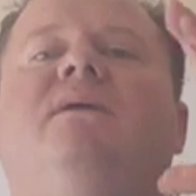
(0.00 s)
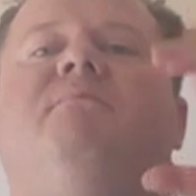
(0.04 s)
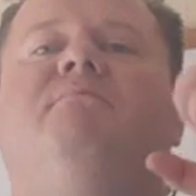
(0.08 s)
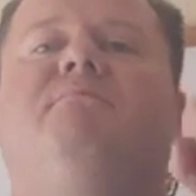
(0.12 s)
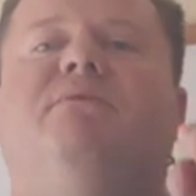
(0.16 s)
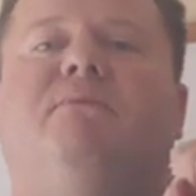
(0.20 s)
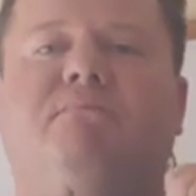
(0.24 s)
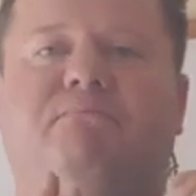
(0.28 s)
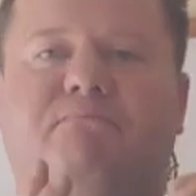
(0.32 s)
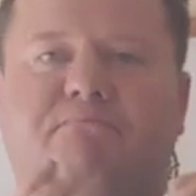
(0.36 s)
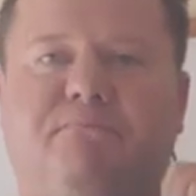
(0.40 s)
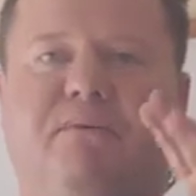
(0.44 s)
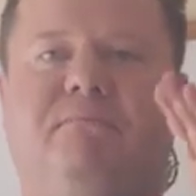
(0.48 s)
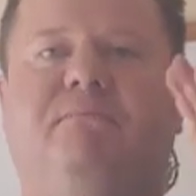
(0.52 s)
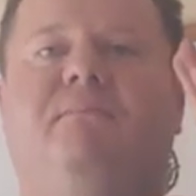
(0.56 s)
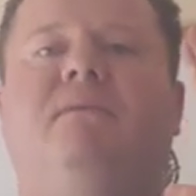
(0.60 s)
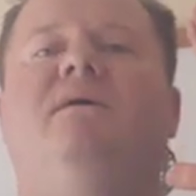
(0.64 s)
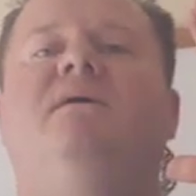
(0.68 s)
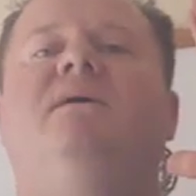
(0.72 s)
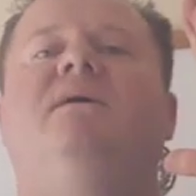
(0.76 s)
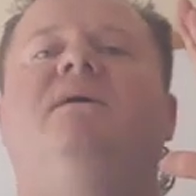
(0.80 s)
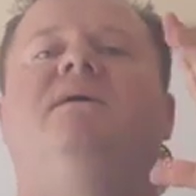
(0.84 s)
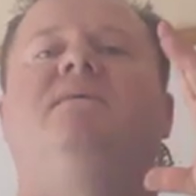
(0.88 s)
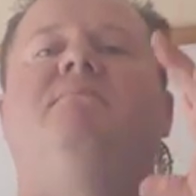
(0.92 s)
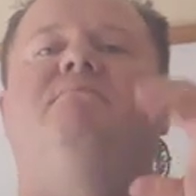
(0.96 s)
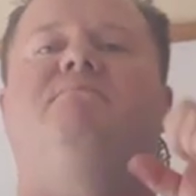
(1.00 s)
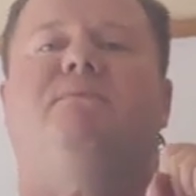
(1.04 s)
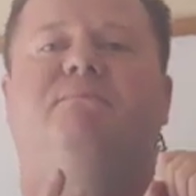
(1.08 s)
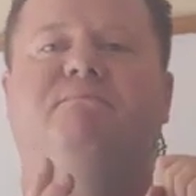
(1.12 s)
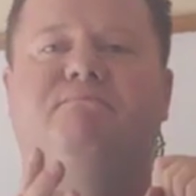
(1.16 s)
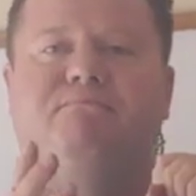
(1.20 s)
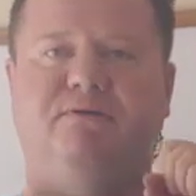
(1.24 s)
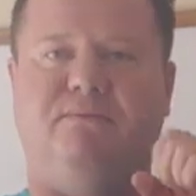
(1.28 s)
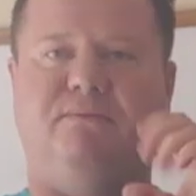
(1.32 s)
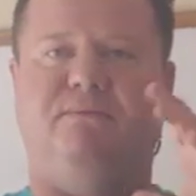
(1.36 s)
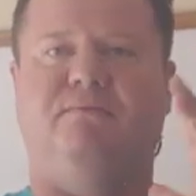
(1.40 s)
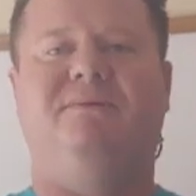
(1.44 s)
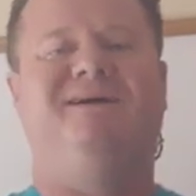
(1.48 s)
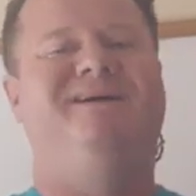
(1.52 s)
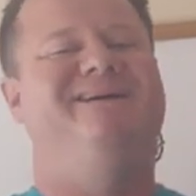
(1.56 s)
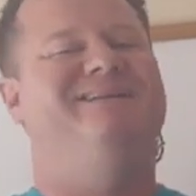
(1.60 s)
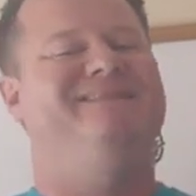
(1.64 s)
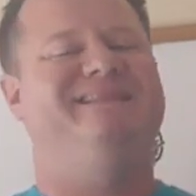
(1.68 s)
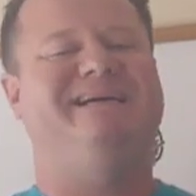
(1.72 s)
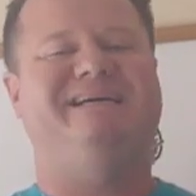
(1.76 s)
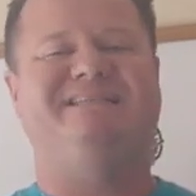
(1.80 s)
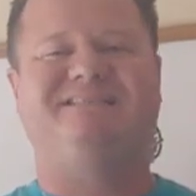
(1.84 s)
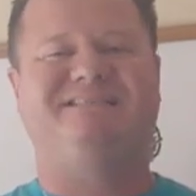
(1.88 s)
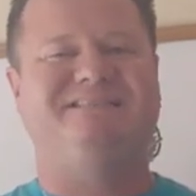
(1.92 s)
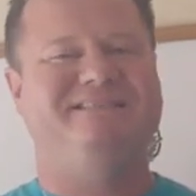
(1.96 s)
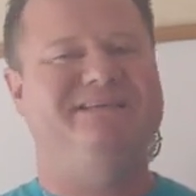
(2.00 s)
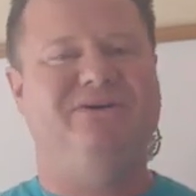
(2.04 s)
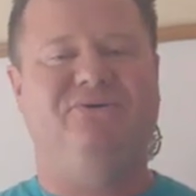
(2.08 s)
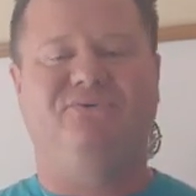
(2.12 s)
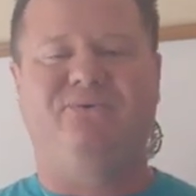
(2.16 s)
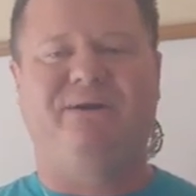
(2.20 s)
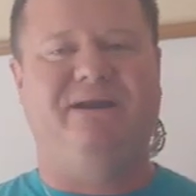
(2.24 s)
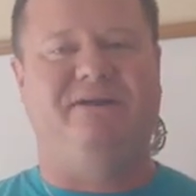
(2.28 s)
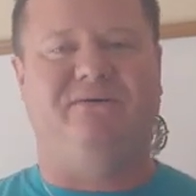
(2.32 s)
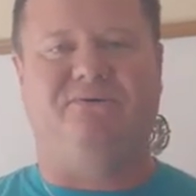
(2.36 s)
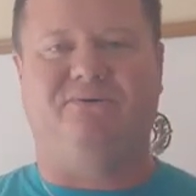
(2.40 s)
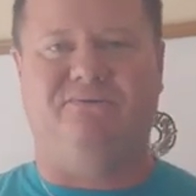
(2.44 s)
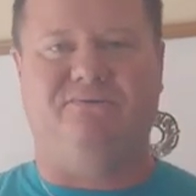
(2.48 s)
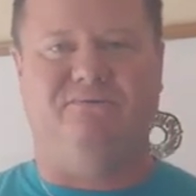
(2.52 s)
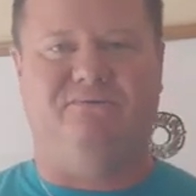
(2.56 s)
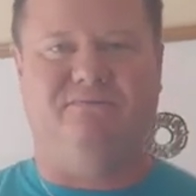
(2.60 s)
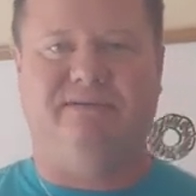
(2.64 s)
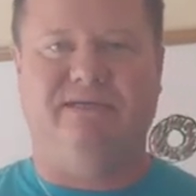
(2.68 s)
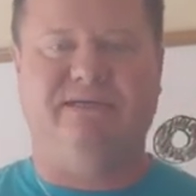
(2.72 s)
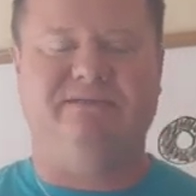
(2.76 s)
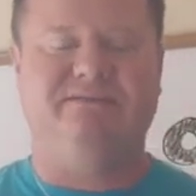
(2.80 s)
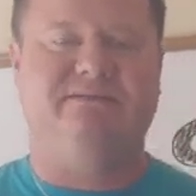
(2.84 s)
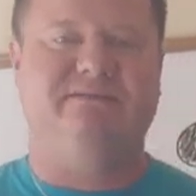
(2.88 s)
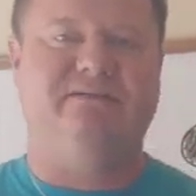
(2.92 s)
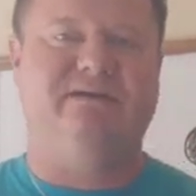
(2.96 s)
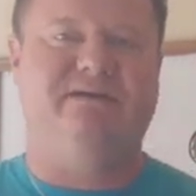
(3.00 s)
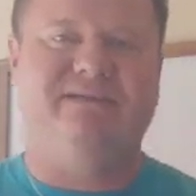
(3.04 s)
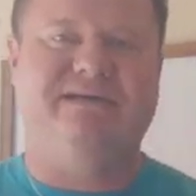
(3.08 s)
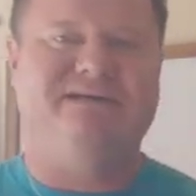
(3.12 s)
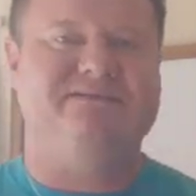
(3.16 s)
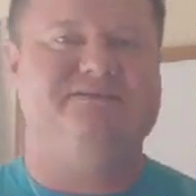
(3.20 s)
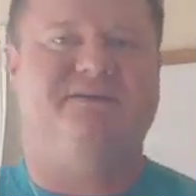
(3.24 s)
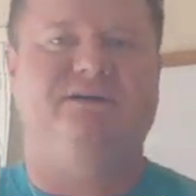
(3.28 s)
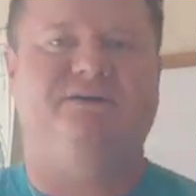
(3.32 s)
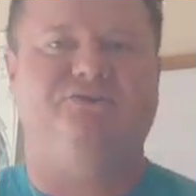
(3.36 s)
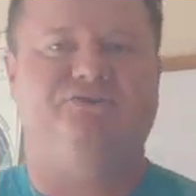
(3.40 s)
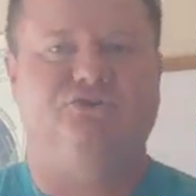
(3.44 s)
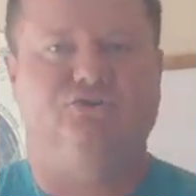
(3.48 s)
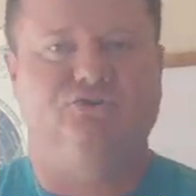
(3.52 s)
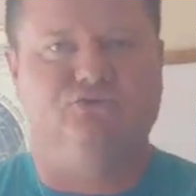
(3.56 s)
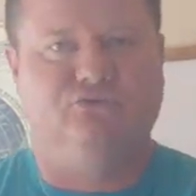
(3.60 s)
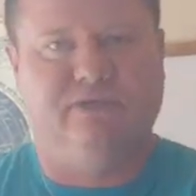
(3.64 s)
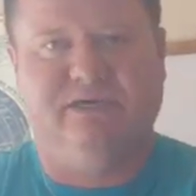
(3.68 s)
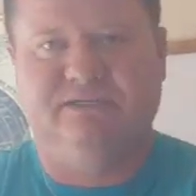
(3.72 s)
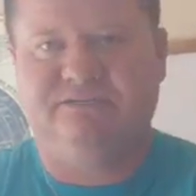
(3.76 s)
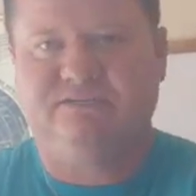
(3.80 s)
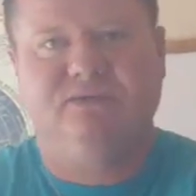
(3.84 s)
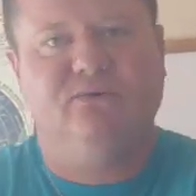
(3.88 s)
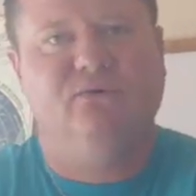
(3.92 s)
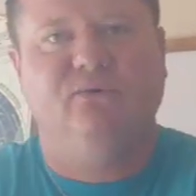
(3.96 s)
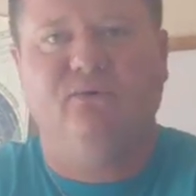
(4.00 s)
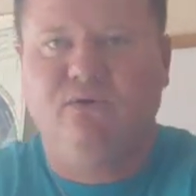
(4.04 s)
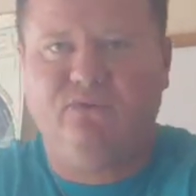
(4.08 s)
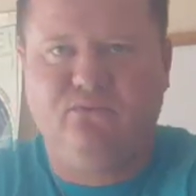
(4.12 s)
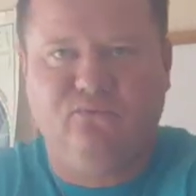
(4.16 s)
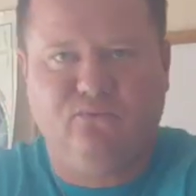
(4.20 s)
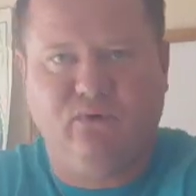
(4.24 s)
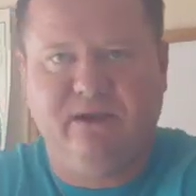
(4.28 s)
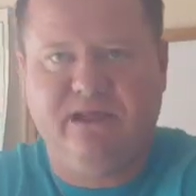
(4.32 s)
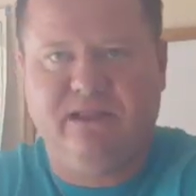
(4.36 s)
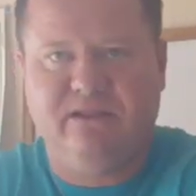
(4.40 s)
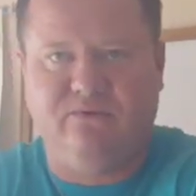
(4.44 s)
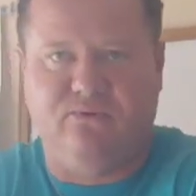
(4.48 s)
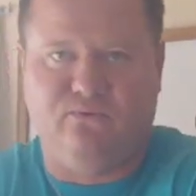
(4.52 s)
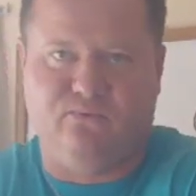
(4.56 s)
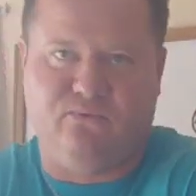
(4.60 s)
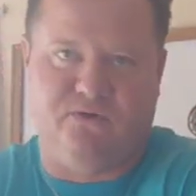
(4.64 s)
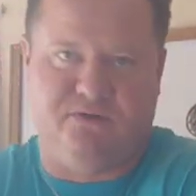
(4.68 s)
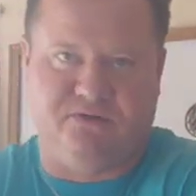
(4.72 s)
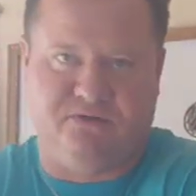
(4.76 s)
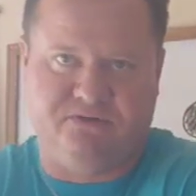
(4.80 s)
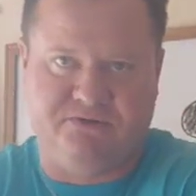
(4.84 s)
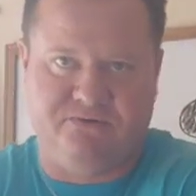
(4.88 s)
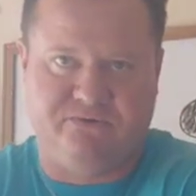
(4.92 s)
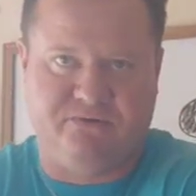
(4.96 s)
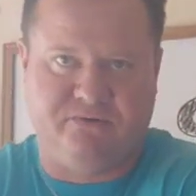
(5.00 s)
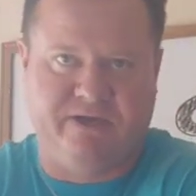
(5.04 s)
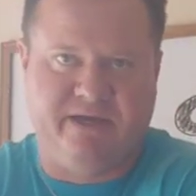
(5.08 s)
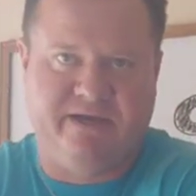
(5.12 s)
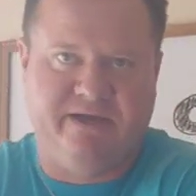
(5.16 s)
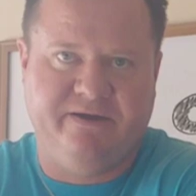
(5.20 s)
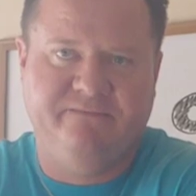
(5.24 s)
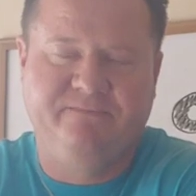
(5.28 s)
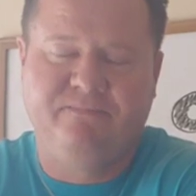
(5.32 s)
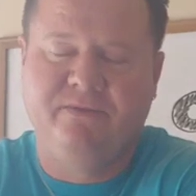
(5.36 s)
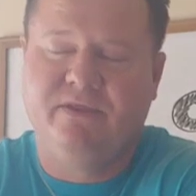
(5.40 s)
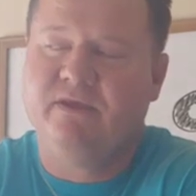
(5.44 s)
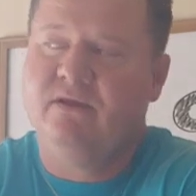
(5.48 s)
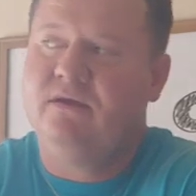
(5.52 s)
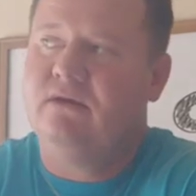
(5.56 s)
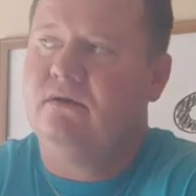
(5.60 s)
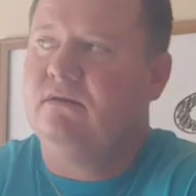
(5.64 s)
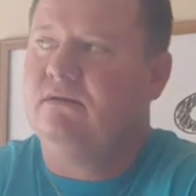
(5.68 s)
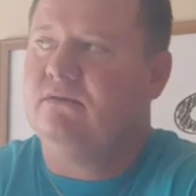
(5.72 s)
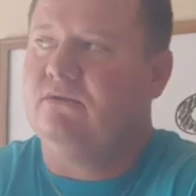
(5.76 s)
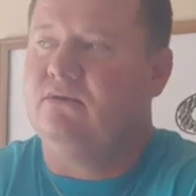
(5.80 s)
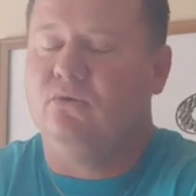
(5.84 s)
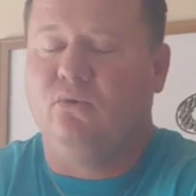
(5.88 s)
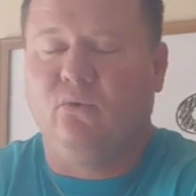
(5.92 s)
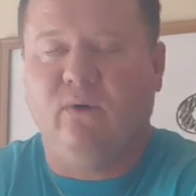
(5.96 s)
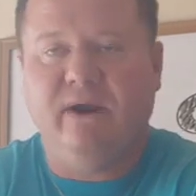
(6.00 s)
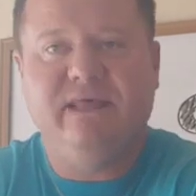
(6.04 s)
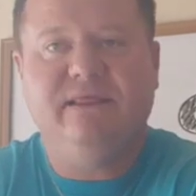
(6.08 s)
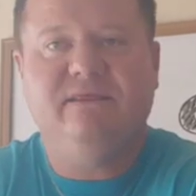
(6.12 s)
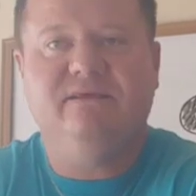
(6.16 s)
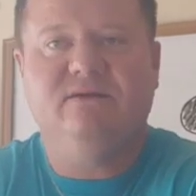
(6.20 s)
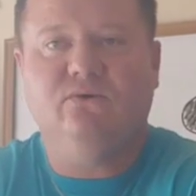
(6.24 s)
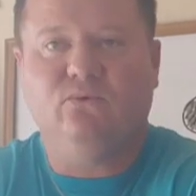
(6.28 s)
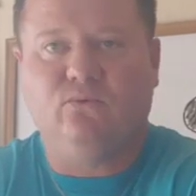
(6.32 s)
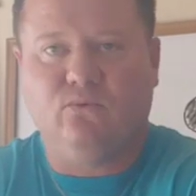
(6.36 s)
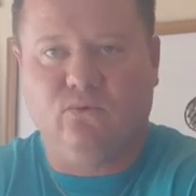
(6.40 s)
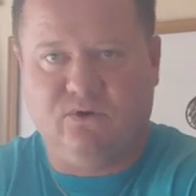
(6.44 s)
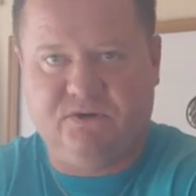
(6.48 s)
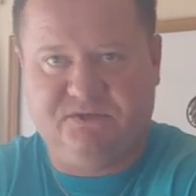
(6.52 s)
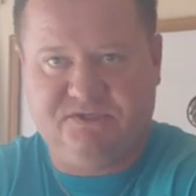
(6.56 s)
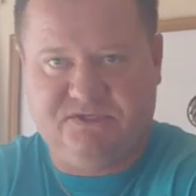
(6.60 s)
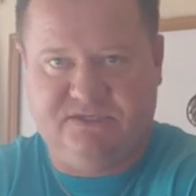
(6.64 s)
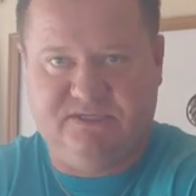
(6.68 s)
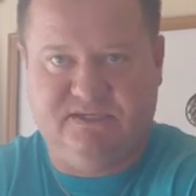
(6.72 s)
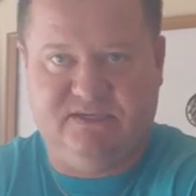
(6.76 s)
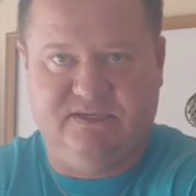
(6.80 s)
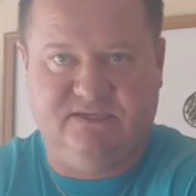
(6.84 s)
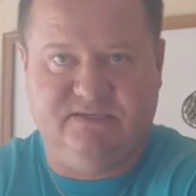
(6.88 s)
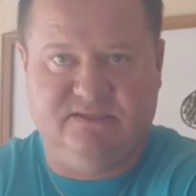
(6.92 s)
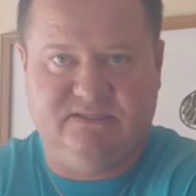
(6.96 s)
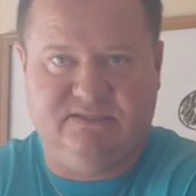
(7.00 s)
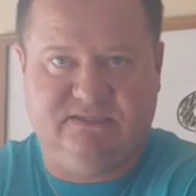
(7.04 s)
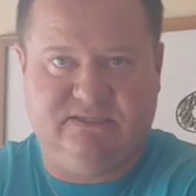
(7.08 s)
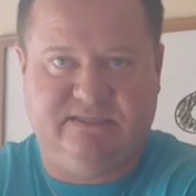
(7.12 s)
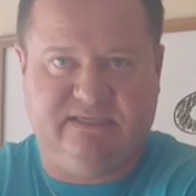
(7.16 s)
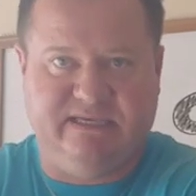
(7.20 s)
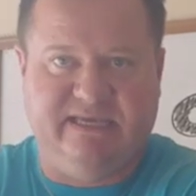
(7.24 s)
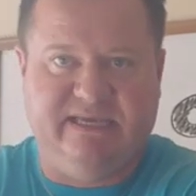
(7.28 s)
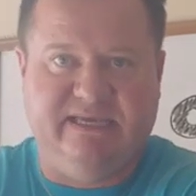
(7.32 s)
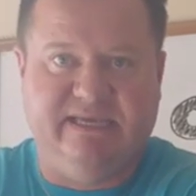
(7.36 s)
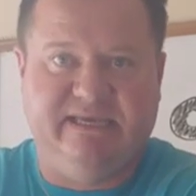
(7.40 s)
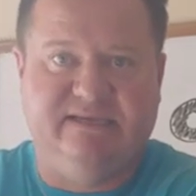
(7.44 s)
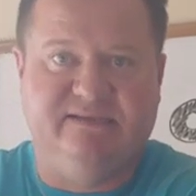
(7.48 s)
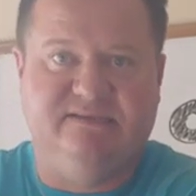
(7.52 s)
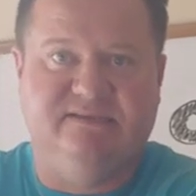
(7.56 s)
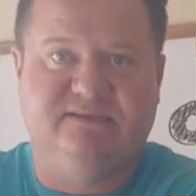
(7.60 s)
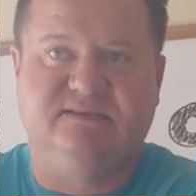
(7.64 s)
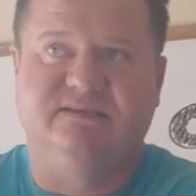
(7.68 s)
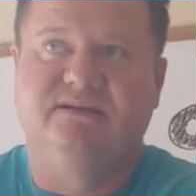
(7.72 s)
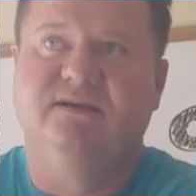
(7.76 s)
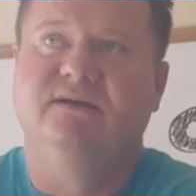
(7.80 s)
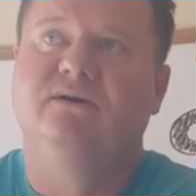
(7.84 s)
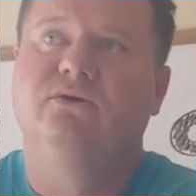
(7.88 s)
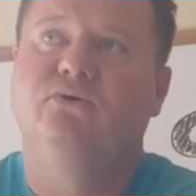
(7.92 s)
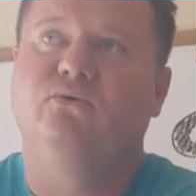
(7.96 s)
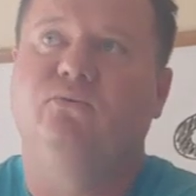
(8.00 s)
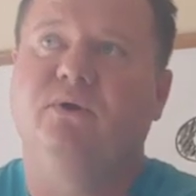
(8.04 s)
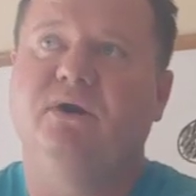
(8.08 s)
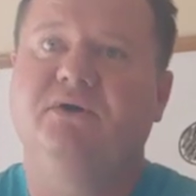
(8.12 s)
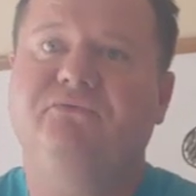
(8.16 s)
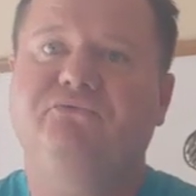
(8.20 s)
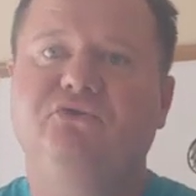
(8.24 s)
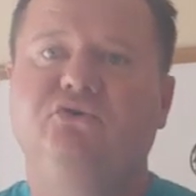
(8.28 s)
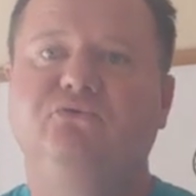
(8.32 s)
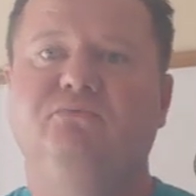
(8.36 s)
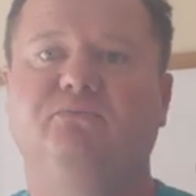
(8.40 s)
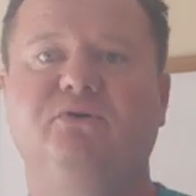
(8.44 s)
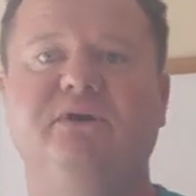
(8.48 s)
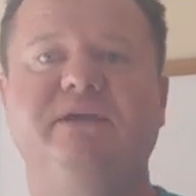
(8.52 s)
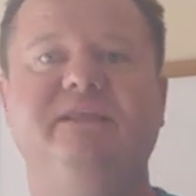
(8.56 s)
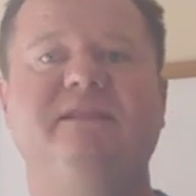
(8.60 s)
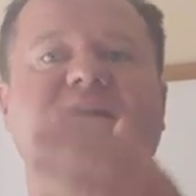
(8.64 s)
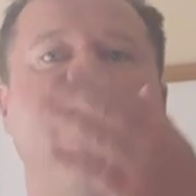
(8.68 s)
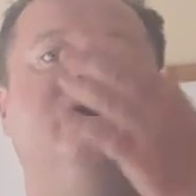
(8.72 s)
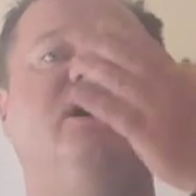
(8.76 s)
boom, boom, boom, boom. That's theoretical. That's not true. That's not the way that it works, okay? The way that it works is whenever you breathe in